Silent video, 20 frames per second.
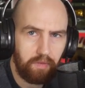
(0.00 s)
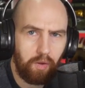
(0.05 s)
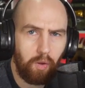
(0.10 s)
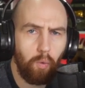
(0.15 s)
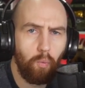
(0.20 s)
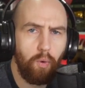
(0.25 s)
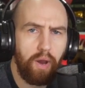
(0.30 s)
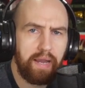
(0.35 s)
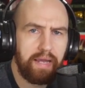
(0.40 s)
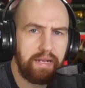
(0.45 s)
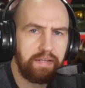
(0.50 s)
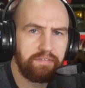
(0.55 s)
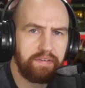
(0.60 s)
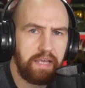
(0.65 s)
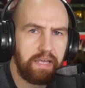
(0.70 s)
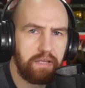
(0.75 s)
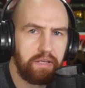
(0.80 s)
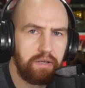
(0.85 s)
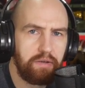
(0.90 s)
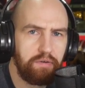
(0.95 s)
We're going to
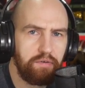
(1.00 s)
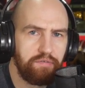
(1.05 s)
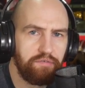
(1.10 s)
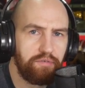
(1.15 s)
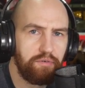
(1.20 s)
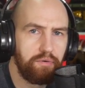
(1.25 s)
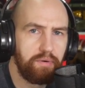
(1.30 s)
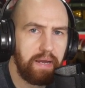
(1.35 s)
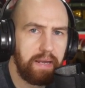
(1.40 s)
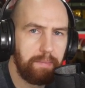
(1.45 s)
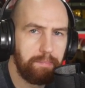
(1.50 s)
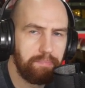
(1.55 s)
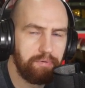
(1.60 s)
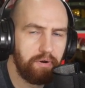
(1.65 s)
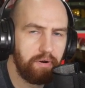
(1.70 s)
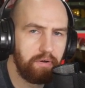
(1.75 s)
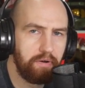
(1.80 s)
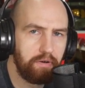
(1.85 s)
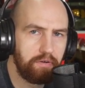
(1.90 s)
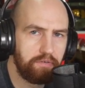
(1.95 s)
take you through a
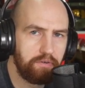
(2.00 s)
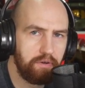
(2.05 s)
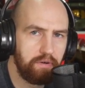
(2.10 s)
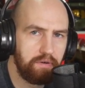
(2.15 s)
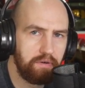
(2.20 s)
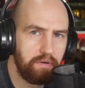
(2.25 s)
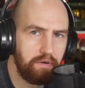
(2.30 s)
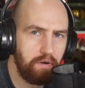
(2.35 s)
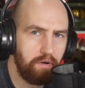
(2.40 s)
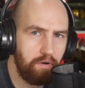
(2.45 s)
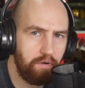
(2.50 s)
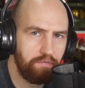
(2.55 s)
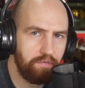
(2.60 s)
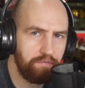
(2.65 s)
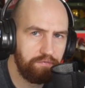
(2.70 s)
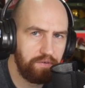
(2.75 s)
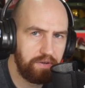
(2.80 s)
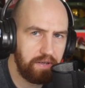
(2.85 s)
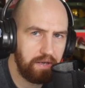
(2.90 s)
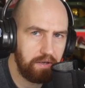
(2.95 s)
product tour of
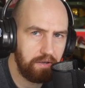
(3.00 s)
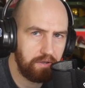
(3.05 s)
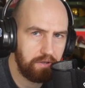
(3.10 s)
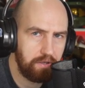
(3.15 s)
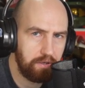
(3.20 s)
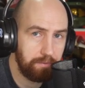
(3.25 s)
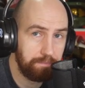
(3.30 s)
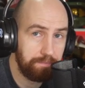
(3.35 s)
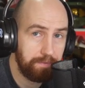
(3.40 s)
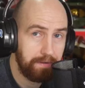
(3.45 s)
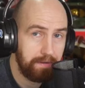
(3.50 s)
vidIQ.